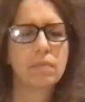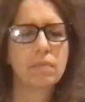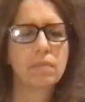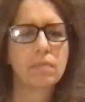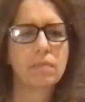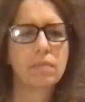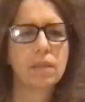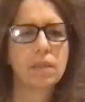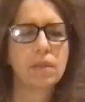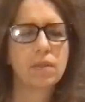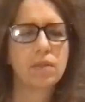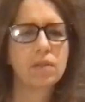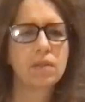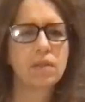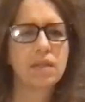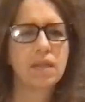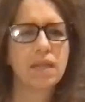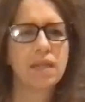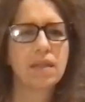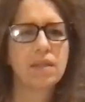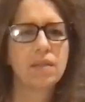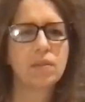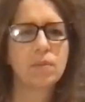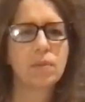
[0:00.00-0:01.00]
Because
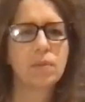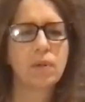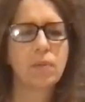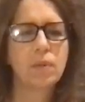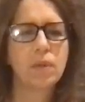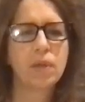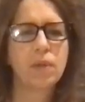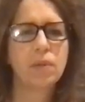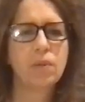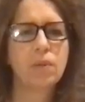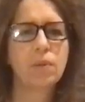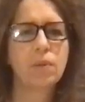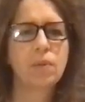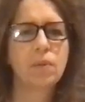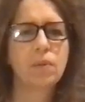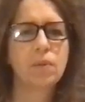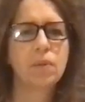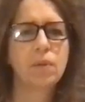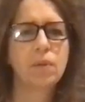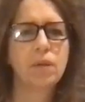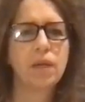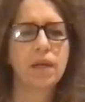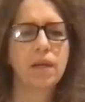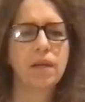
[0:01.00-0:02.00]
that's what we all
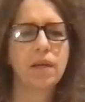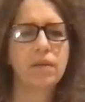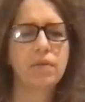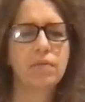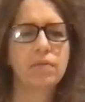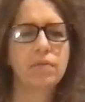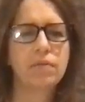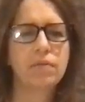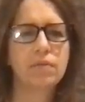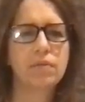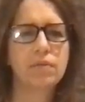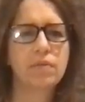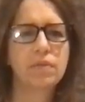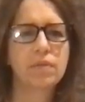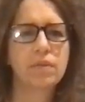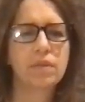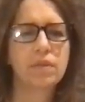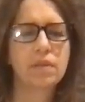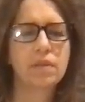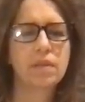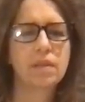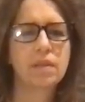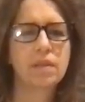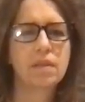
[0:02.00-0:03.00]
crave,
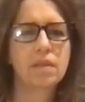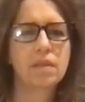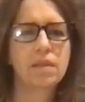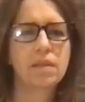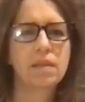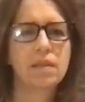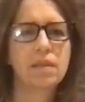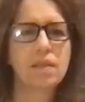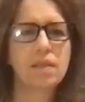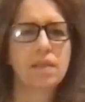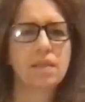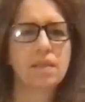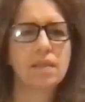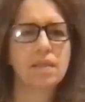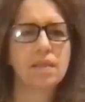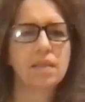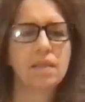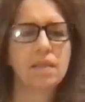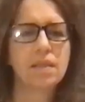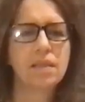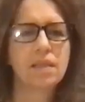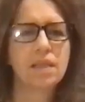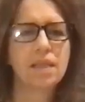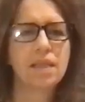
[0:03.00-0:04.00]
isn't
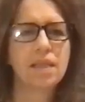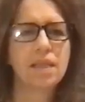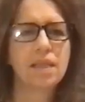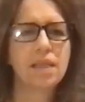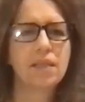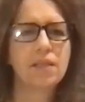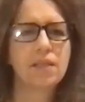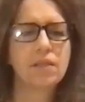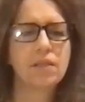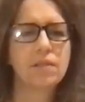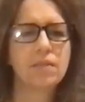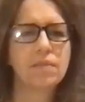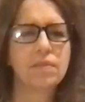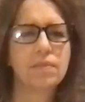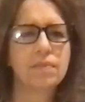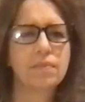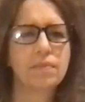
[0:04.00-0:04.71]
it? Connection.